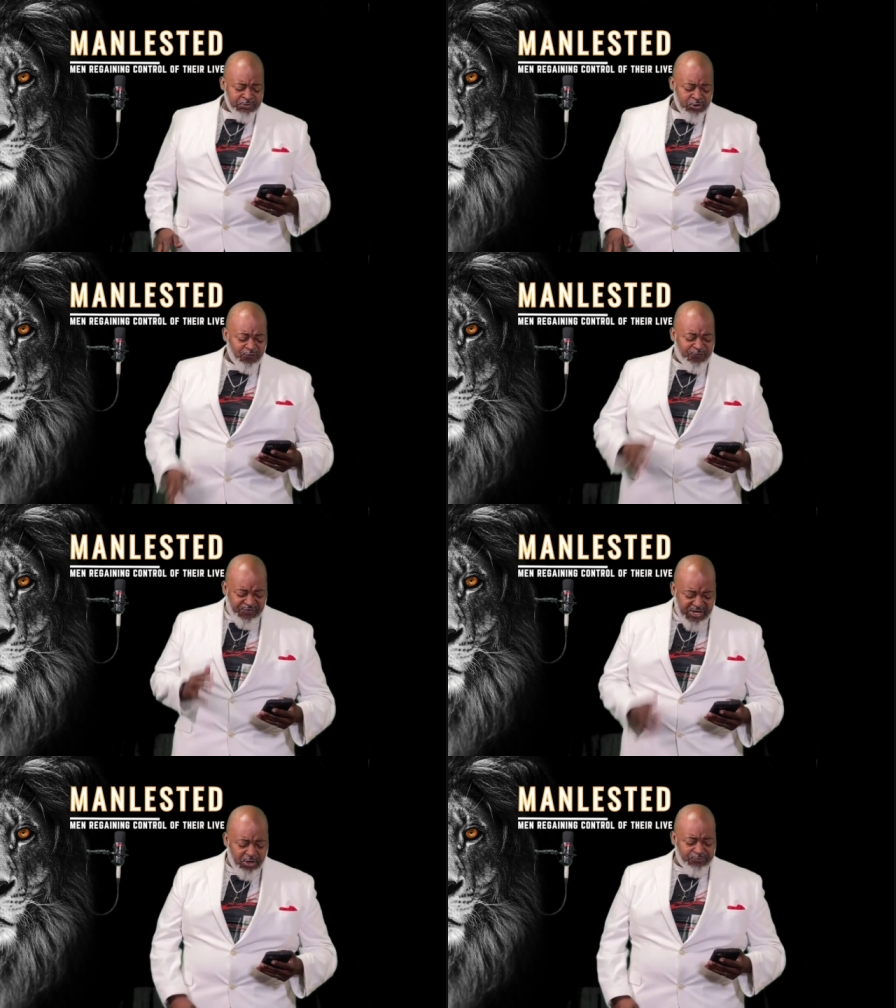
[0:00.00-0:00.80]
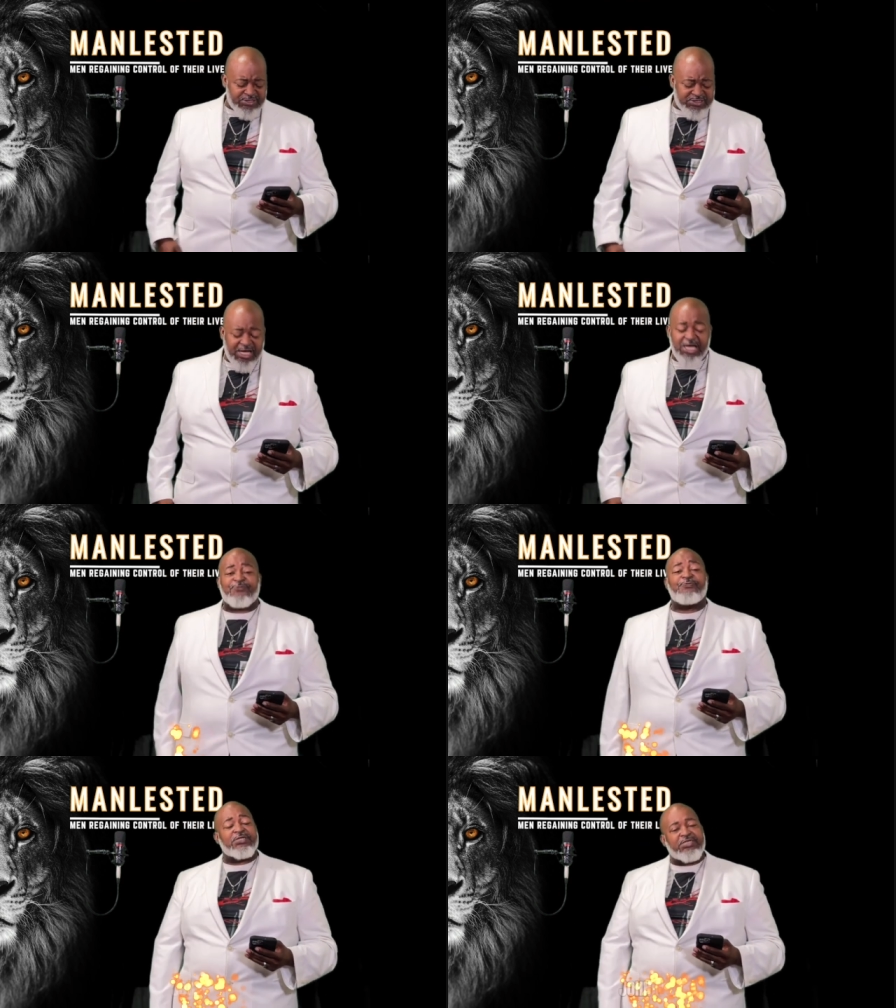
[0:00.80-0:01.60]
You failed the
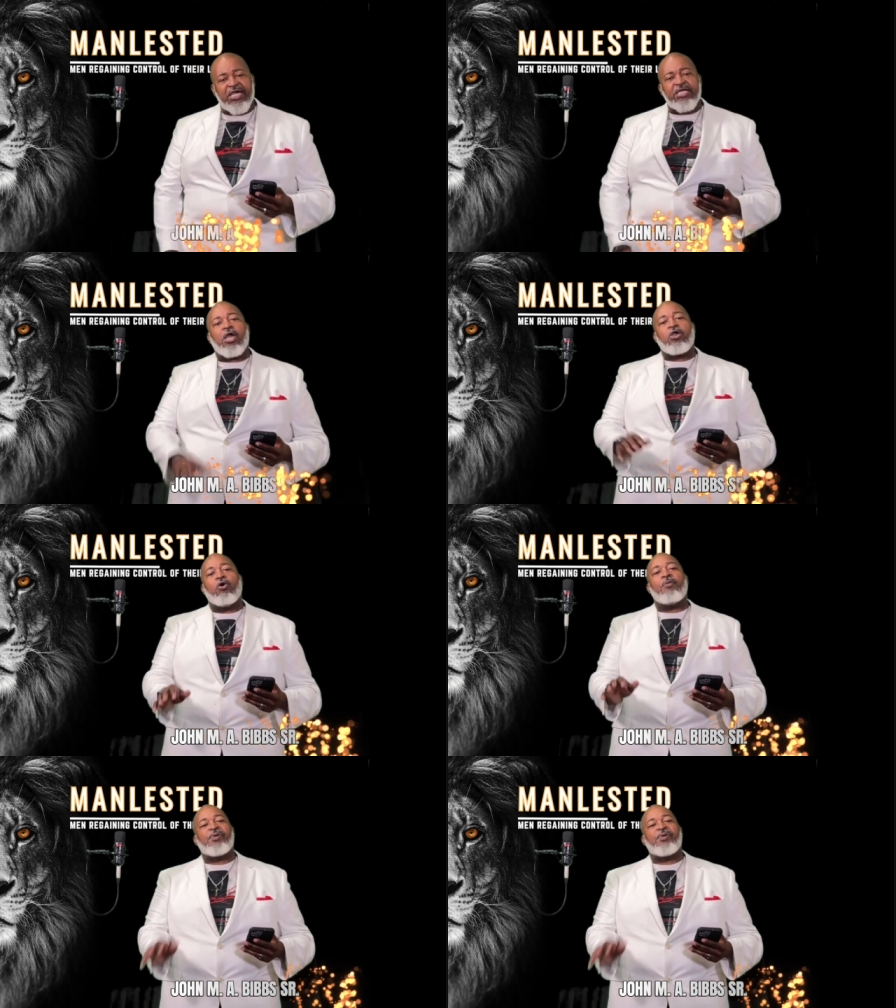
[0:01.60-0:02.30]
test, forget your